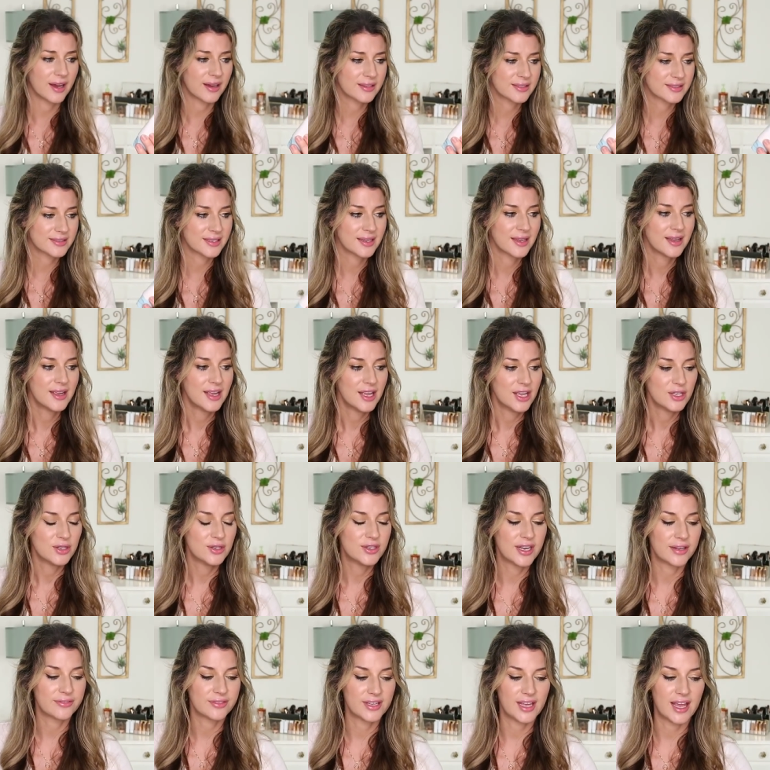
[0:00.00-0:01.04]
bucks.
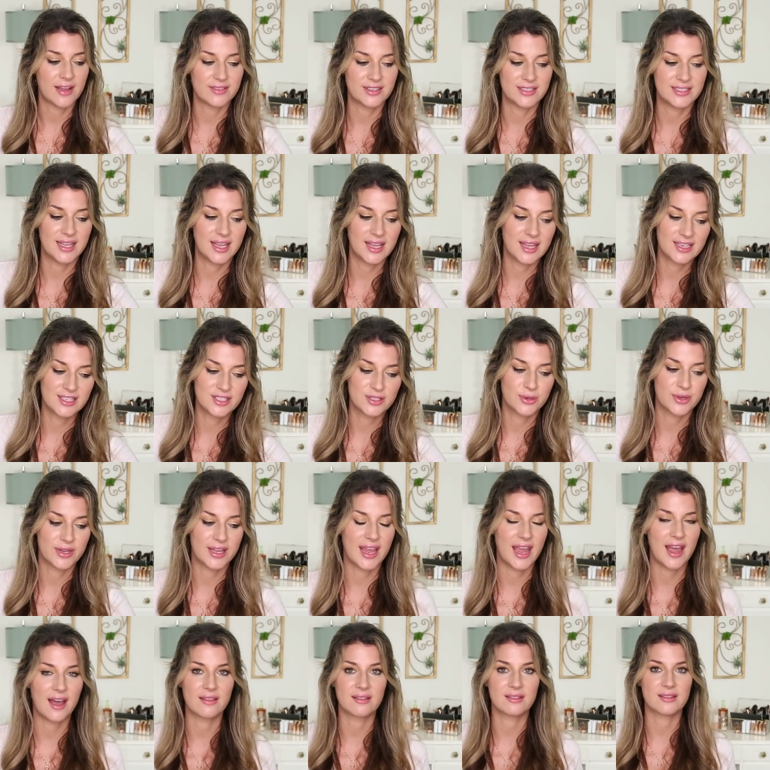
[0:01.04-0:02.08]
You definitely have to take into
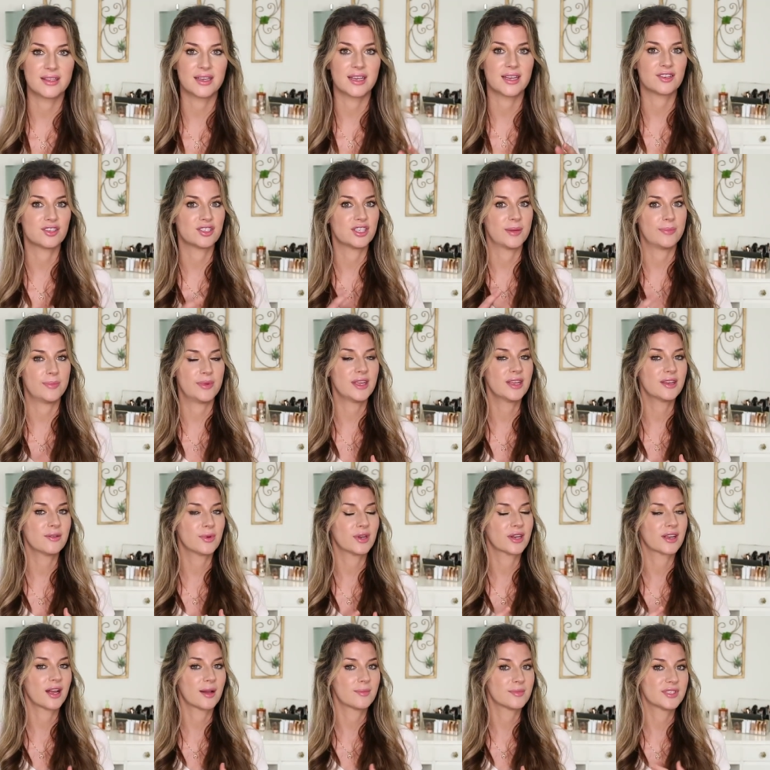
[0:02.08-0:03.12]
account the shipping
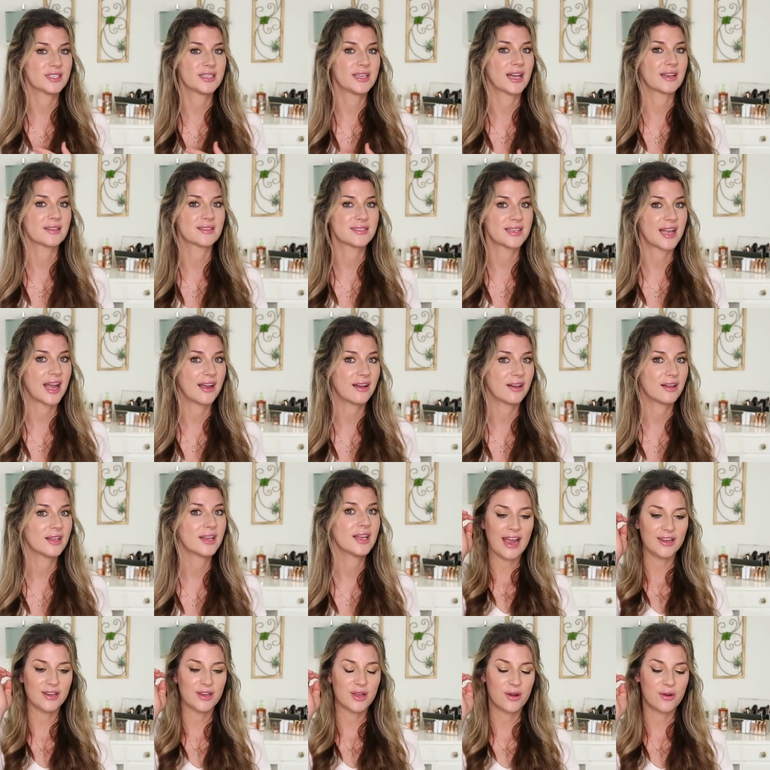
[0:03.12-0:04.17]
when it comes to YesStyle.
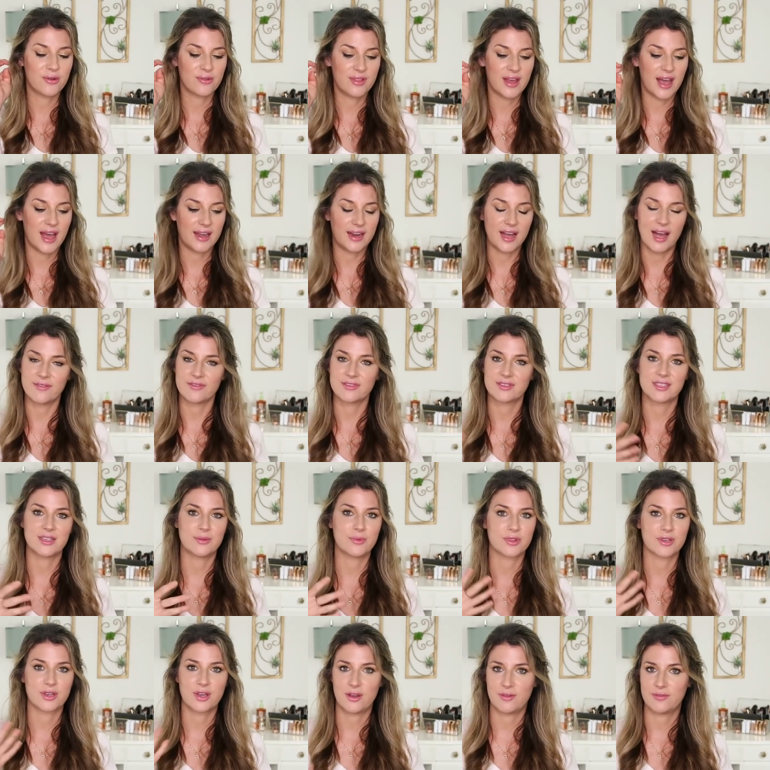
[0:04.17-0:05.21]
I know that
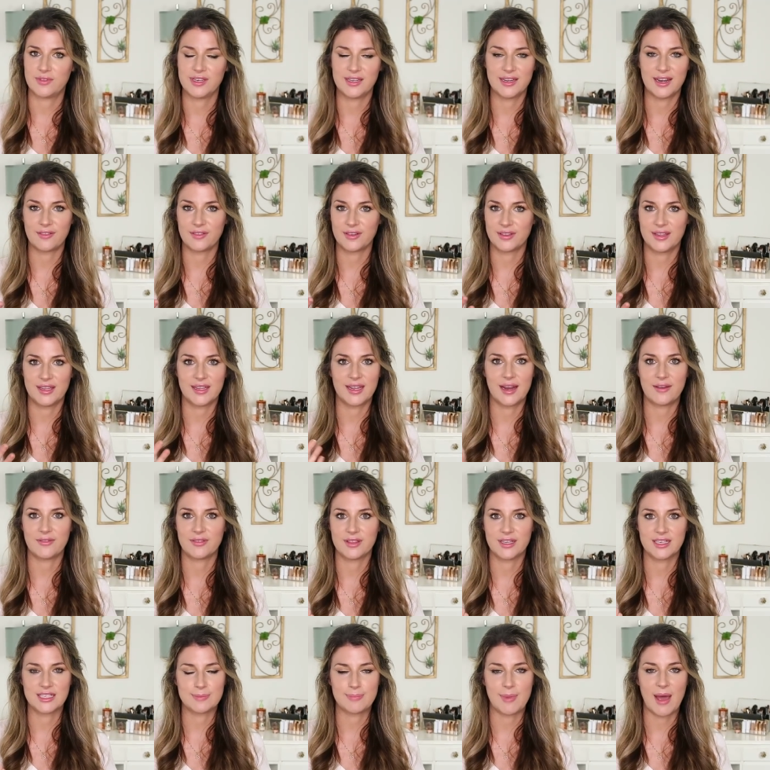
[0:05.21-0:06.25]
obviously with COVID and everything,
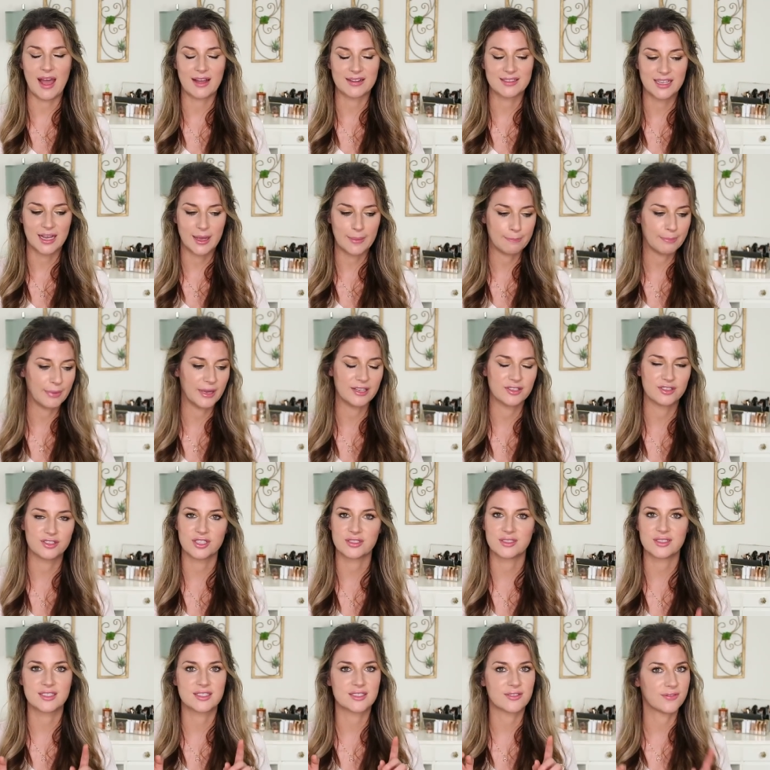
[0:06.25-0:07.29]
everything's backed up, but
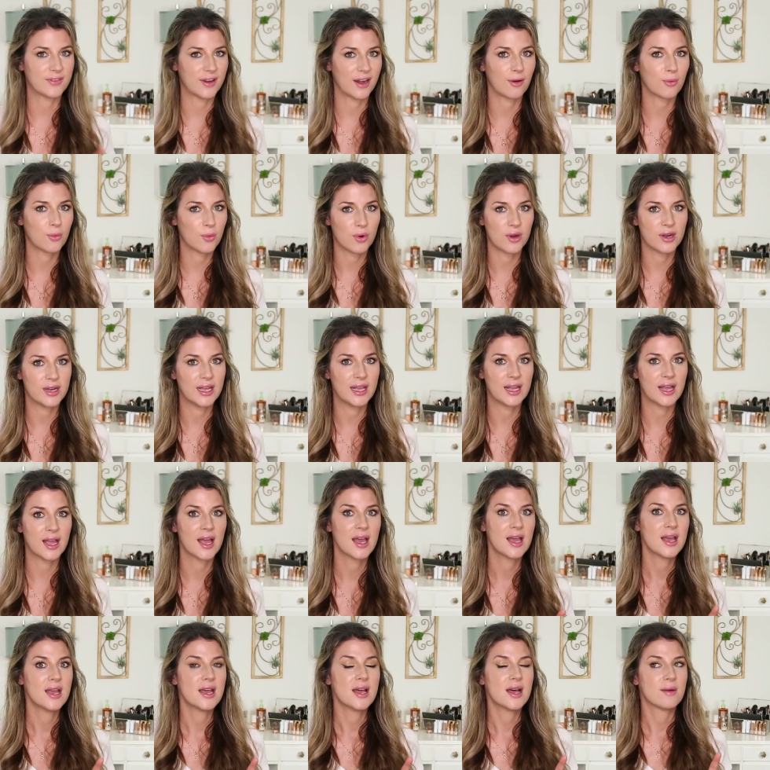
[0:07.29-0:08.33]
just as a fair
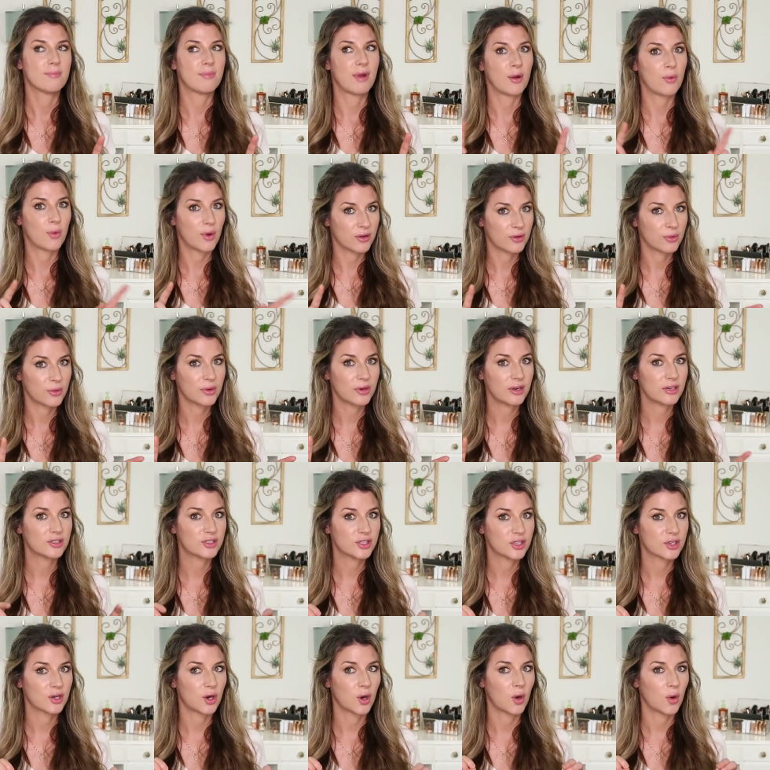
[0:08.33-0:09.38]
warning, my one order
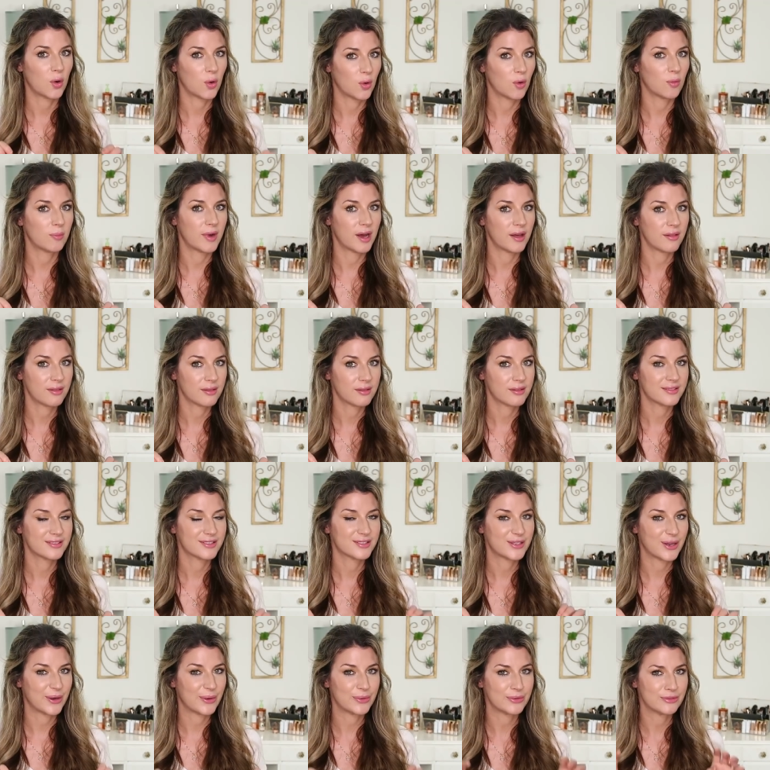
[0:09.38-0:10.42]
took a whole month.
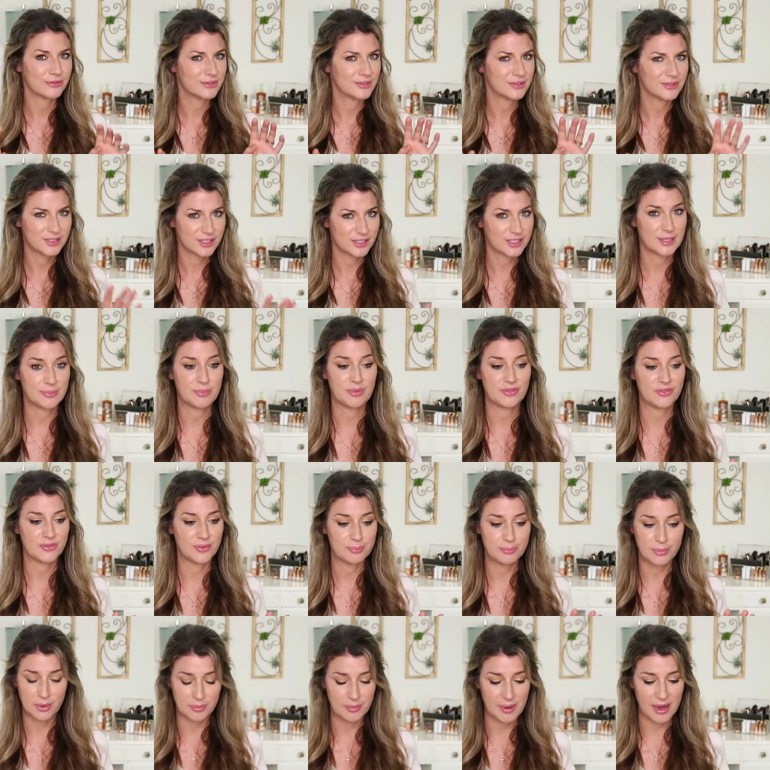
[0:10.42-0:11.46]
So just to
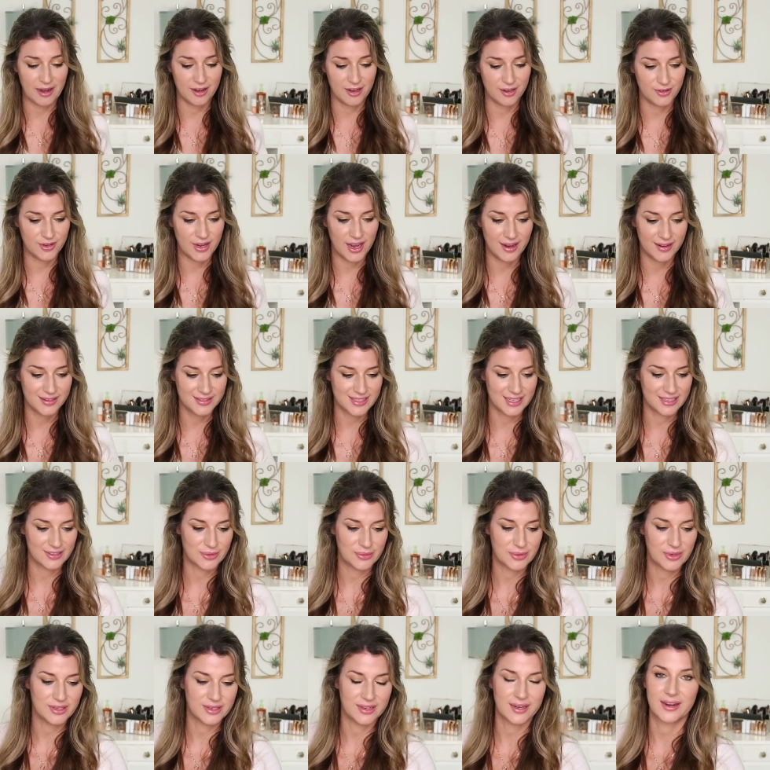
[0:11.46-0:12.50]
prepare you guys, I
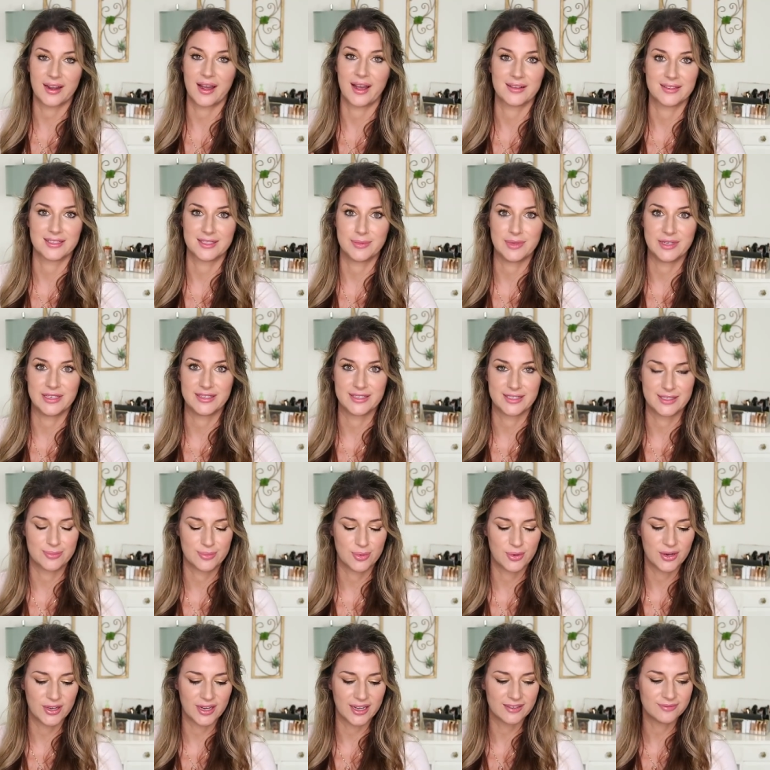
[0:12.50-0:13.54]
don't want you guys to be
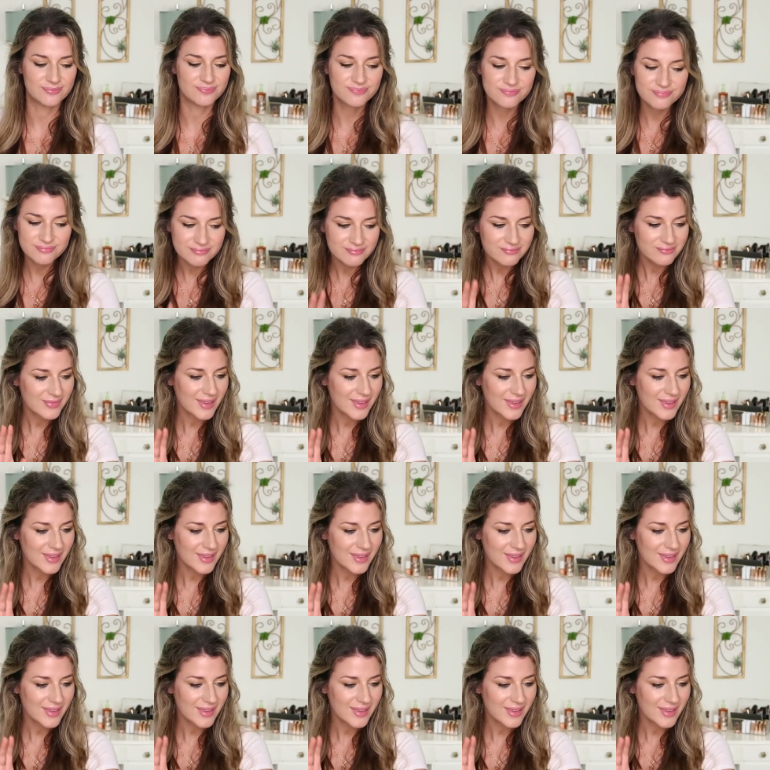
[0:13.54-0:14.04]
disappointed